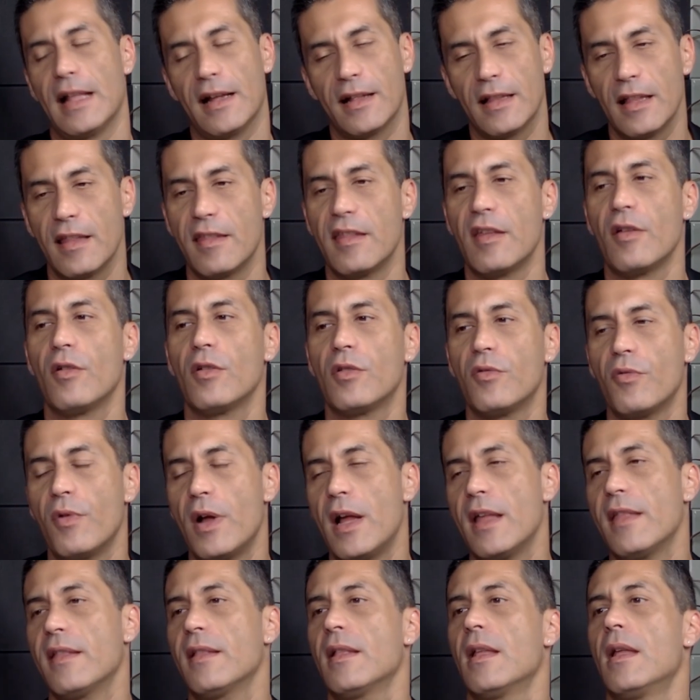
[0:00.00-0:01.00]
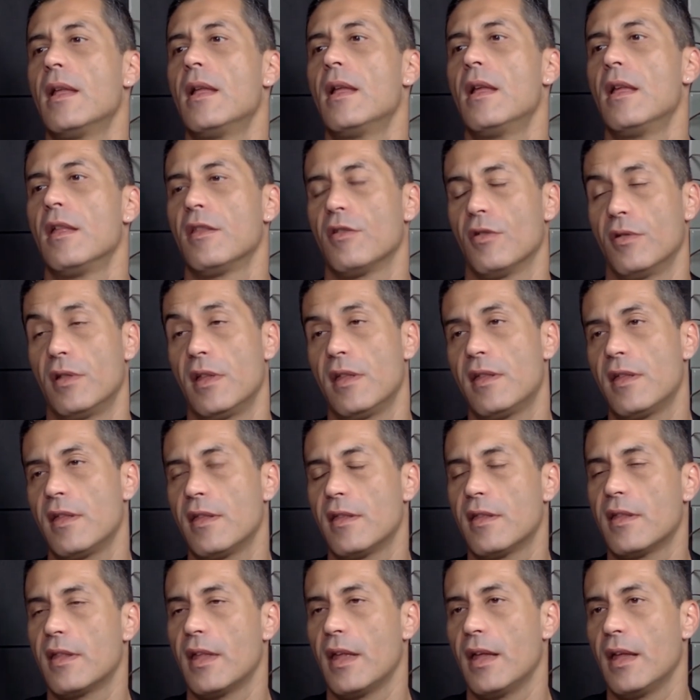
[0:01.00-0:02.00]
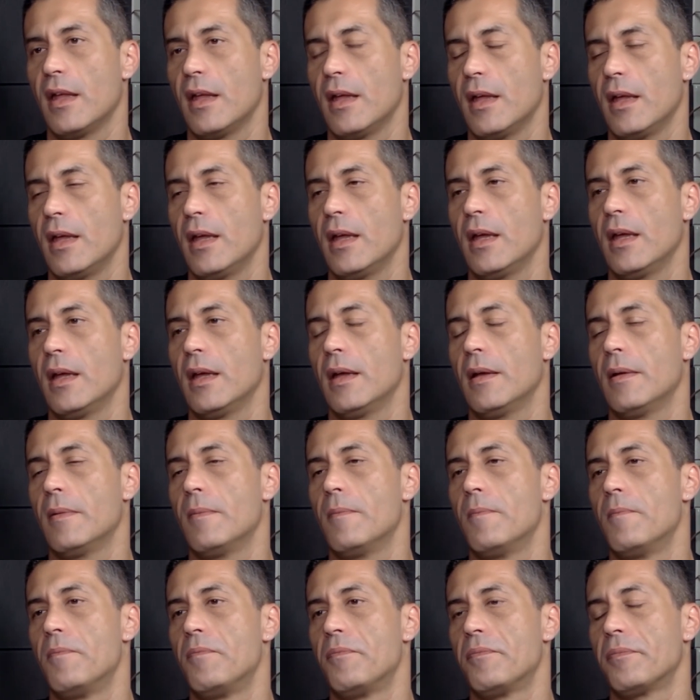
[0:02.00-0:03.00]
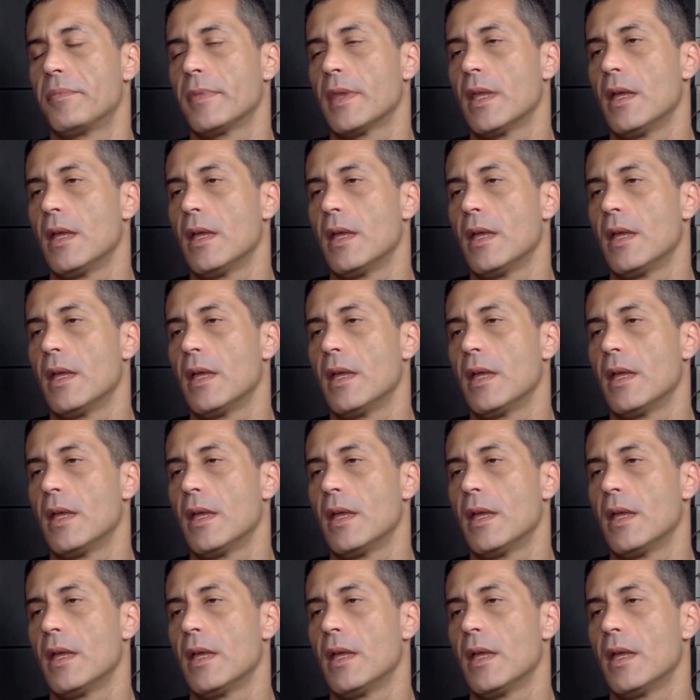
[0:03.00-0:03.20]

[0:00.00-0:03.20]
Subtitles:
like the zero trust. So this is, and